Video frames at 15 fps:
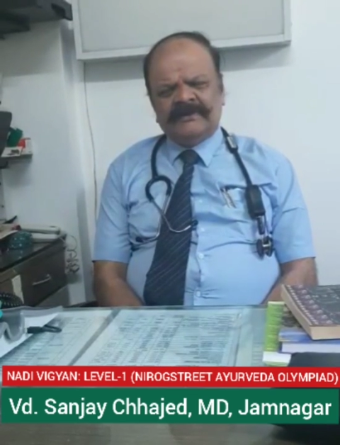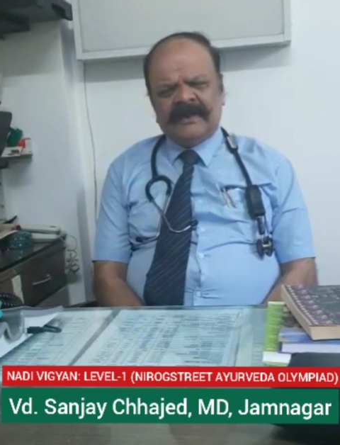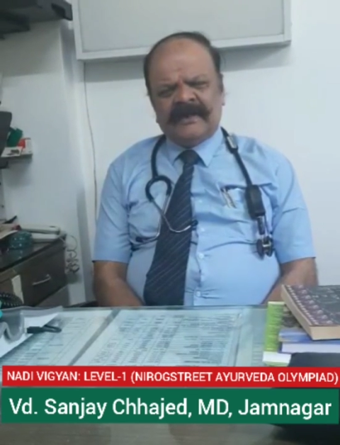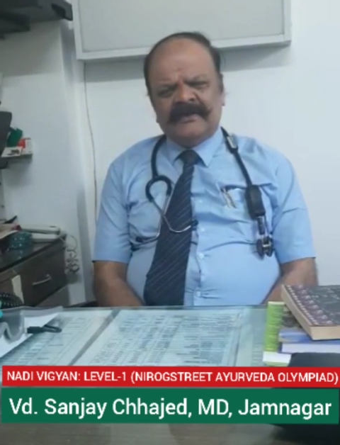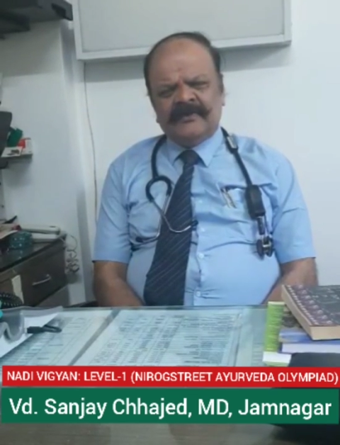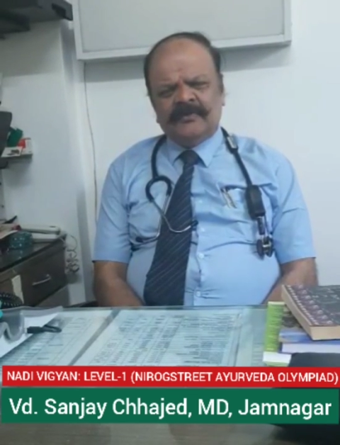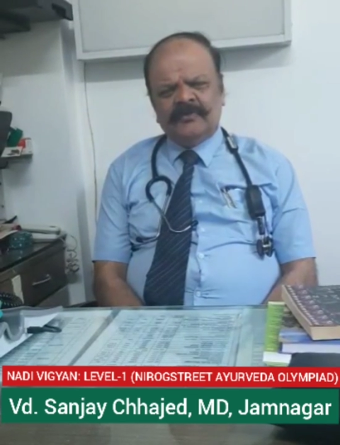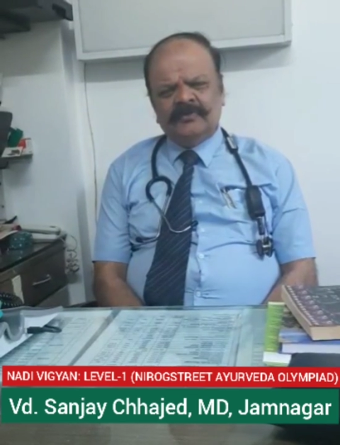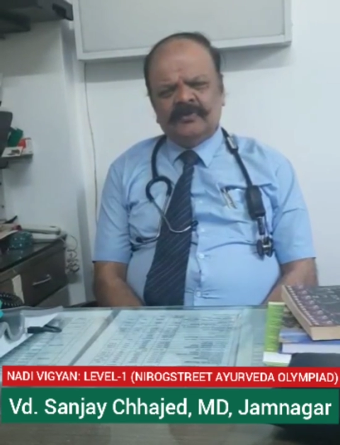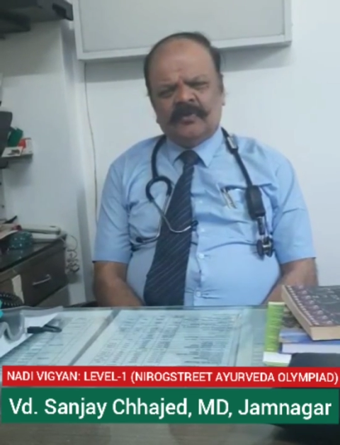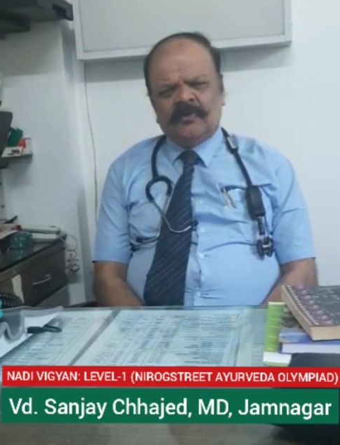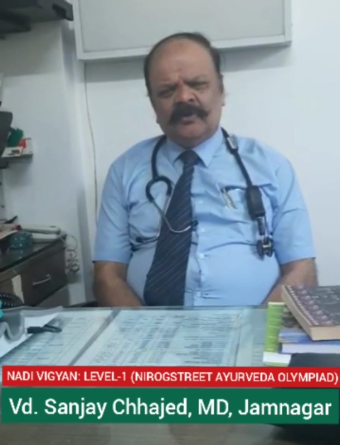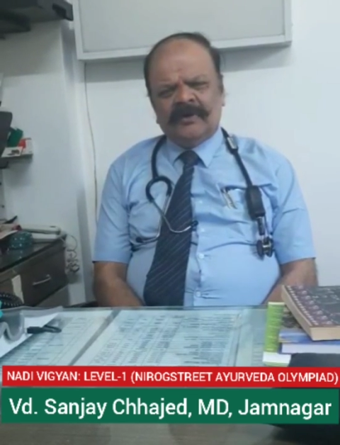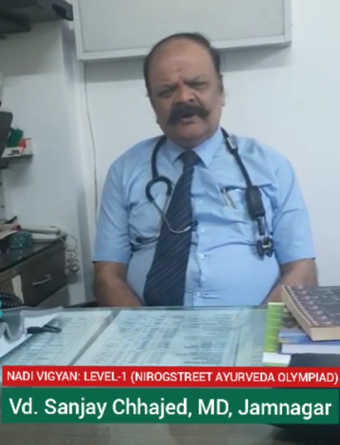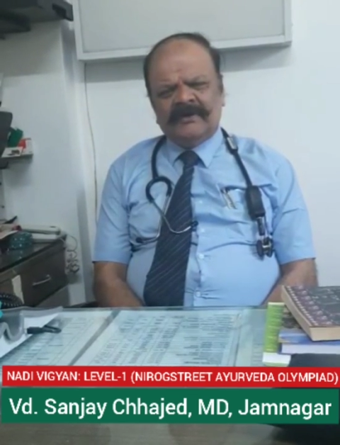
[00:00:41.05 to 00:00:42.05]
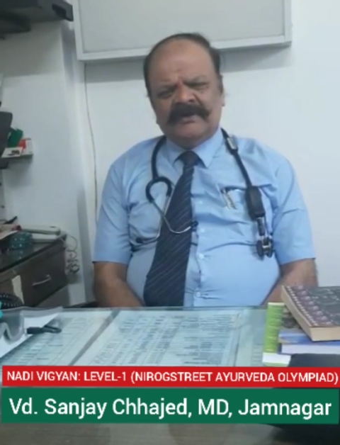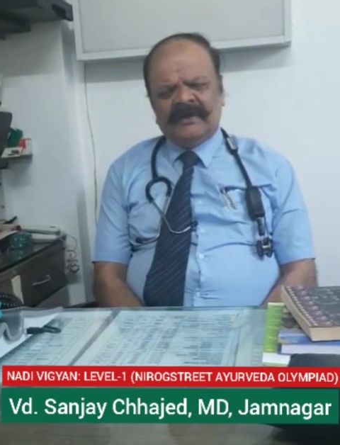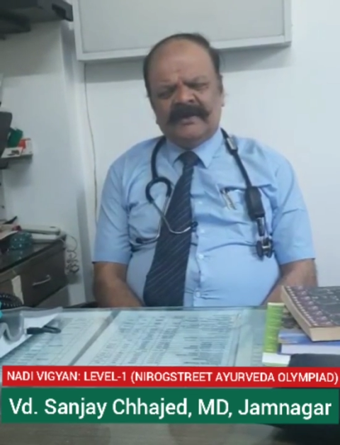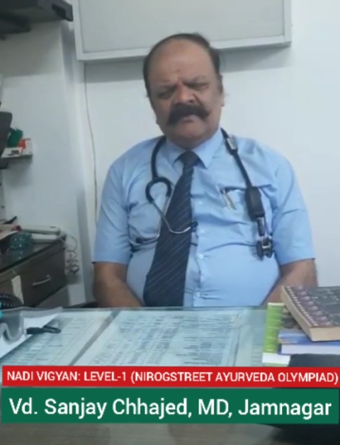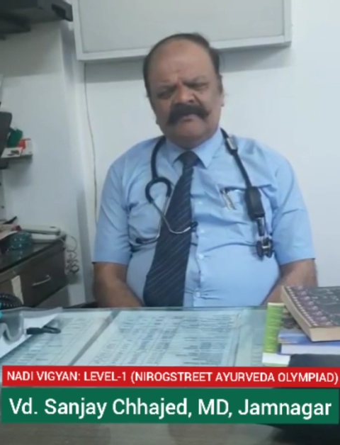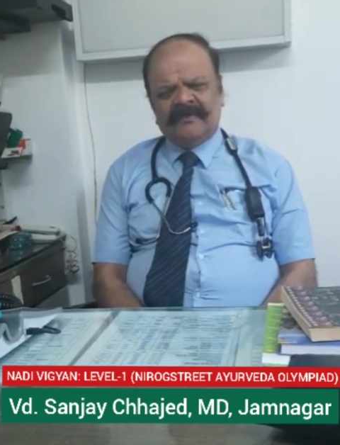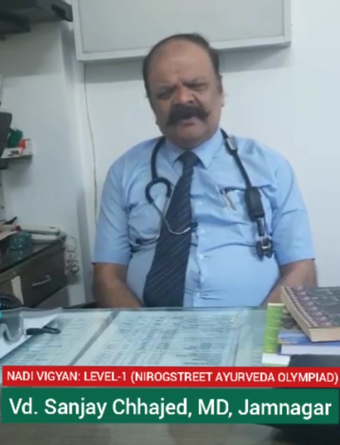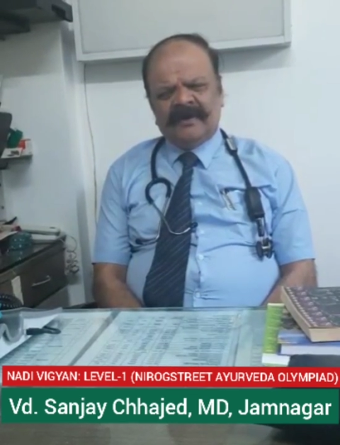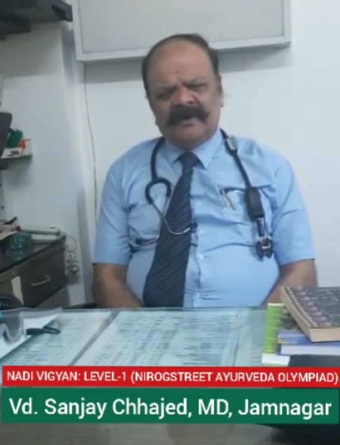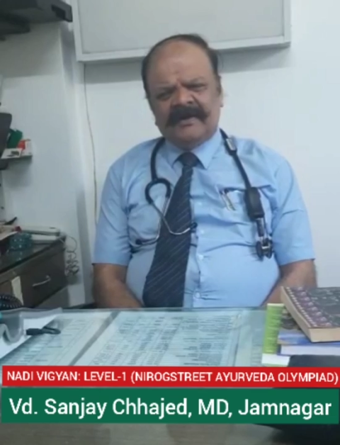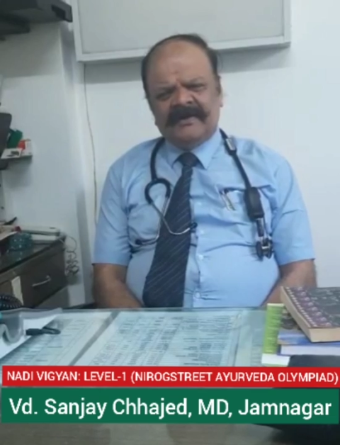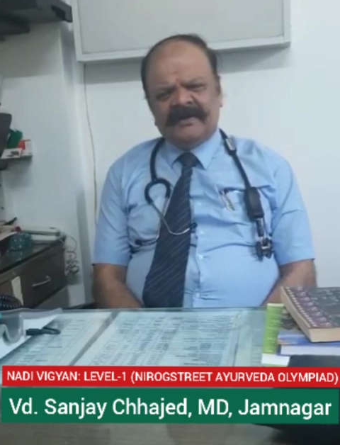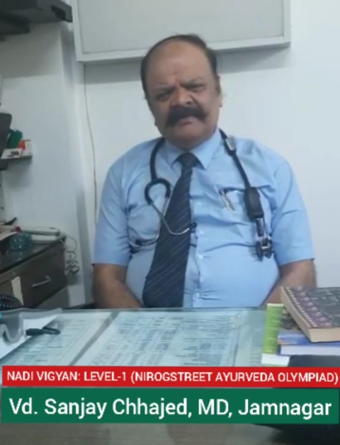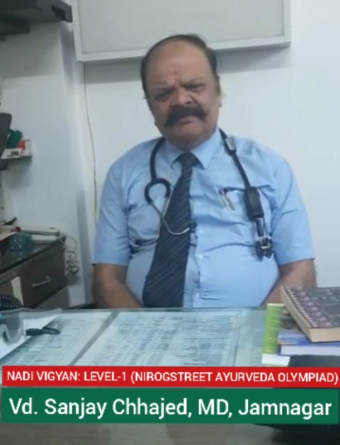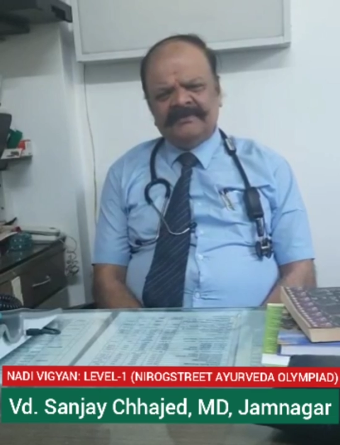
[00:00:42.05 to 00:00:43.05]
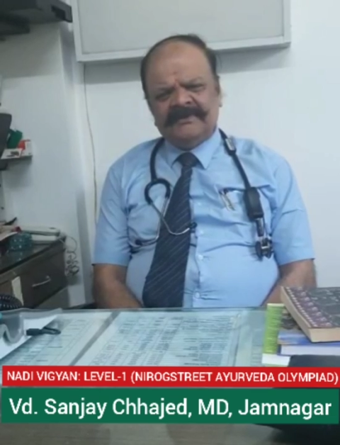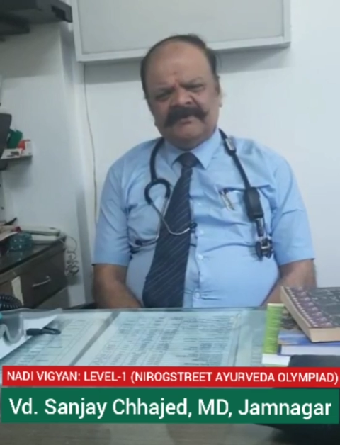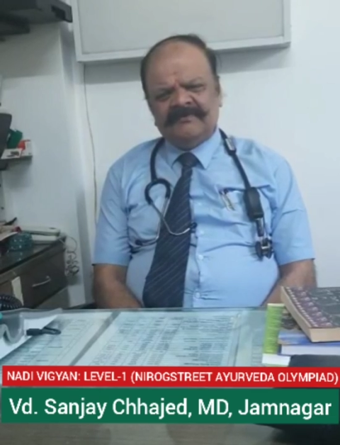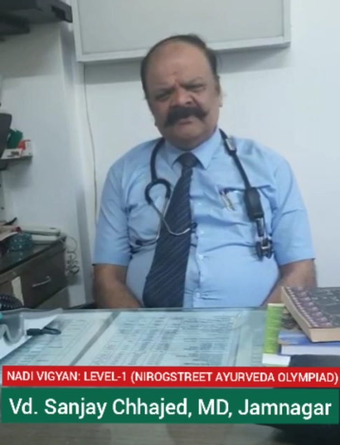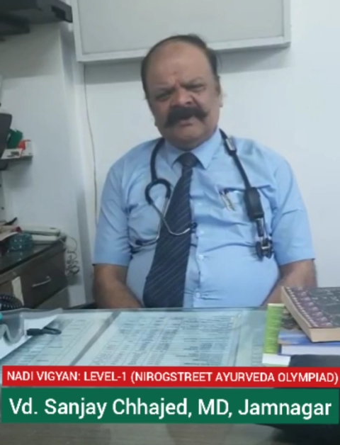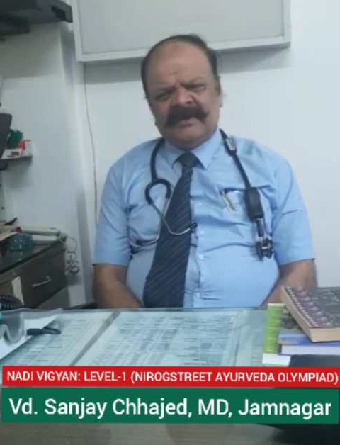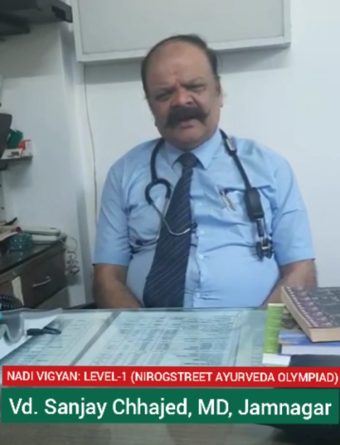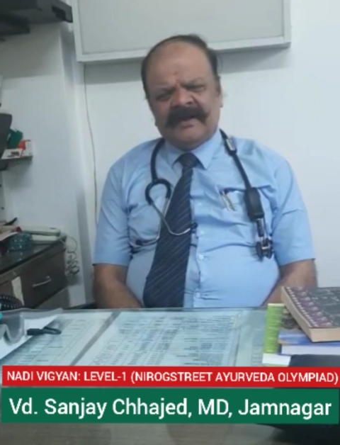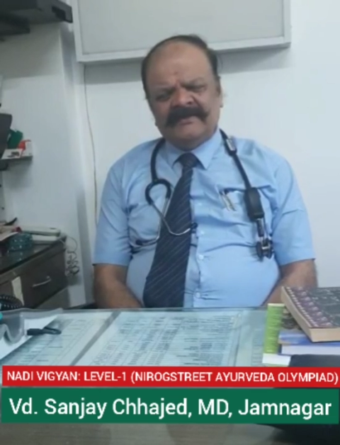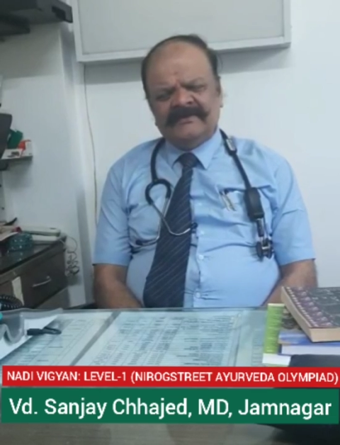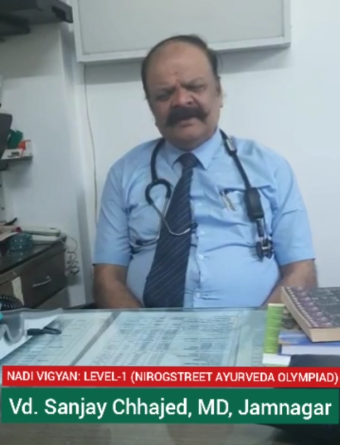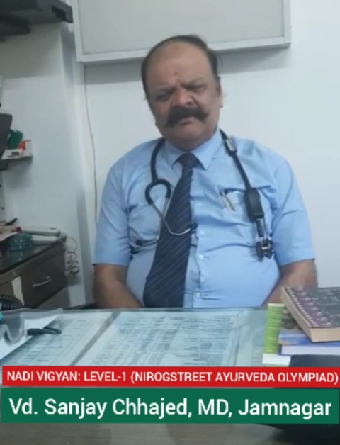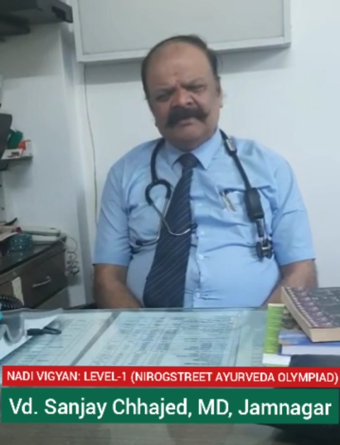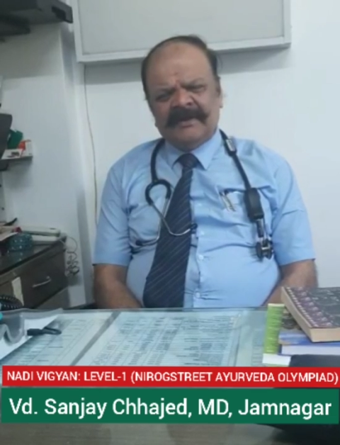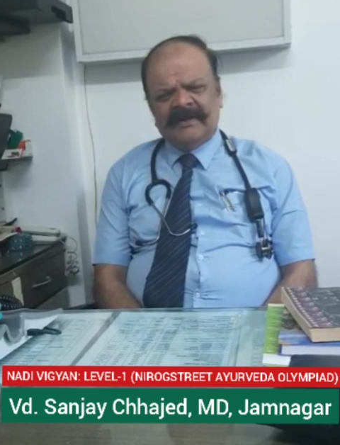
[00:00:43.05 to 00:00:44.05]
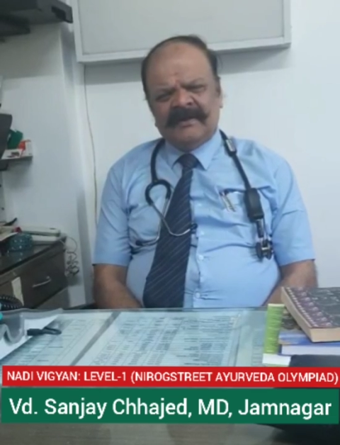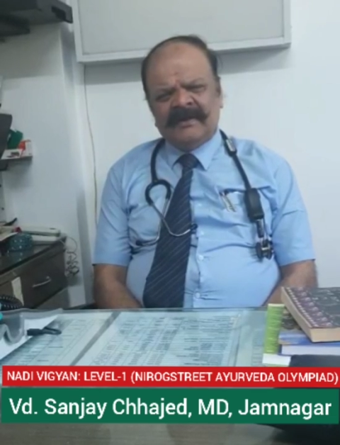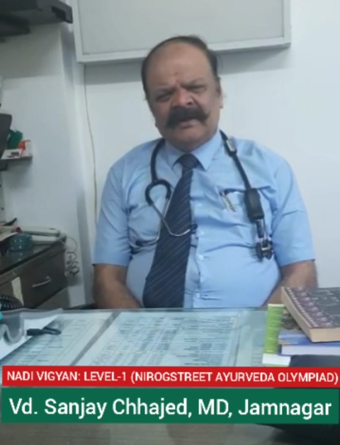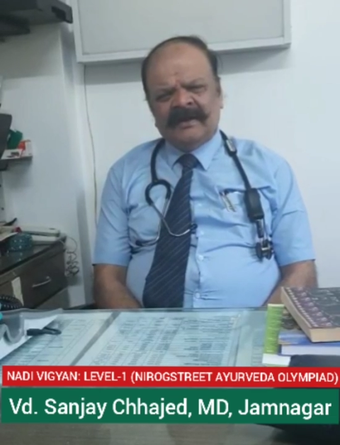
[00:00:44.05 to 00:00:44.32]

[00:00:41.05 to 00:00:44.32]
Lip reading: can use only 3 fingertips of the examiner